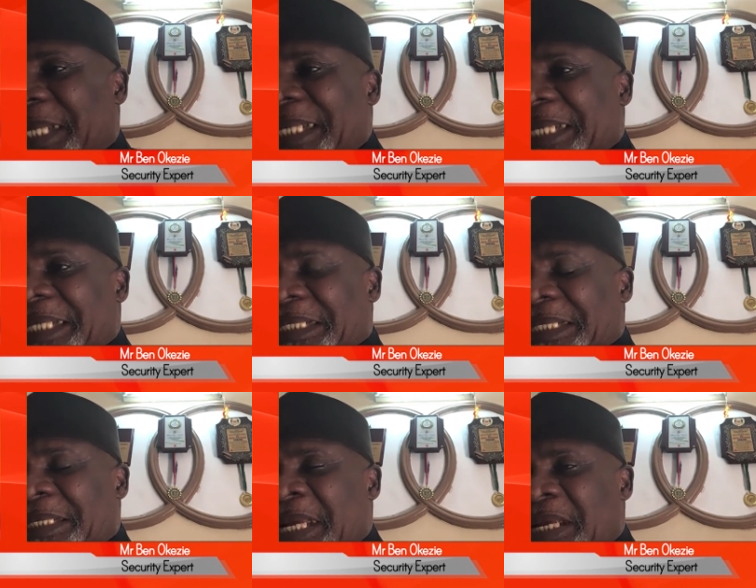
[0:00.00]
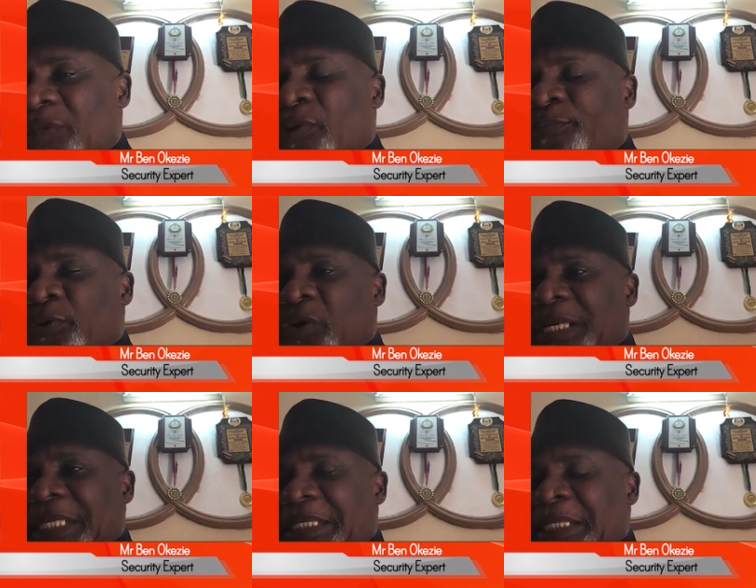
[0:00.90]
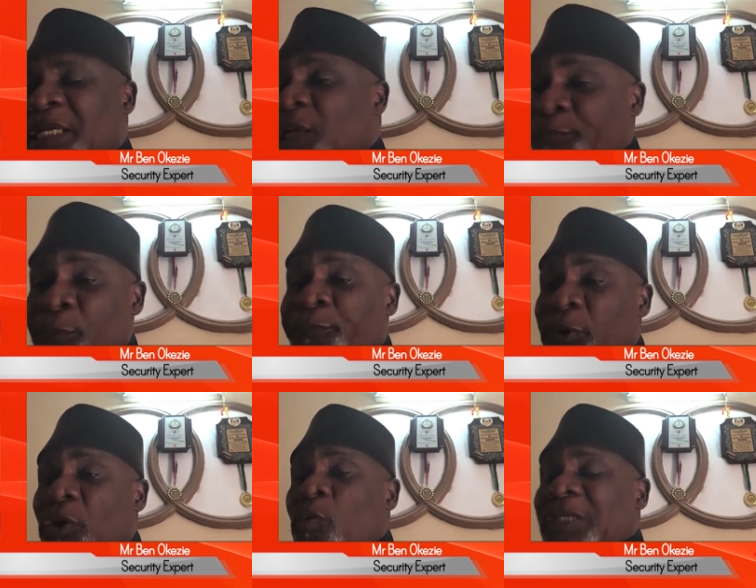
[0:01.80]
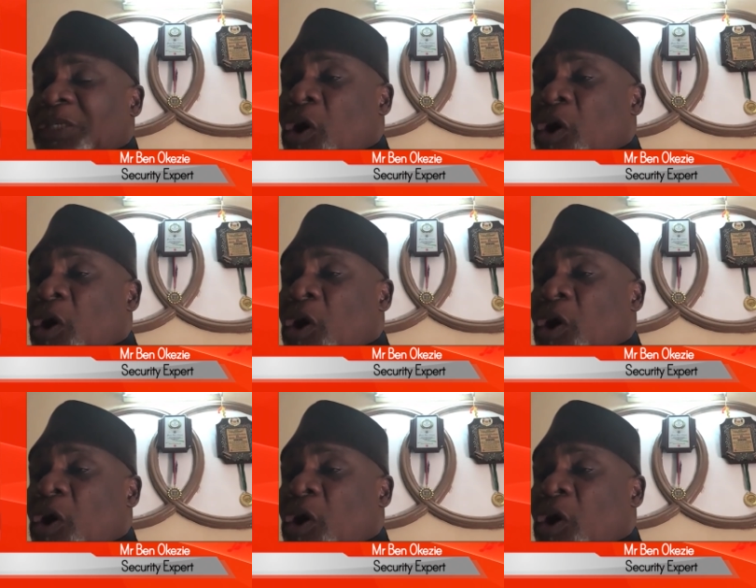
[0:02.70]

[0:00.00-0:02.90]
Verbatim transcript: tendencies you know following it if you follow what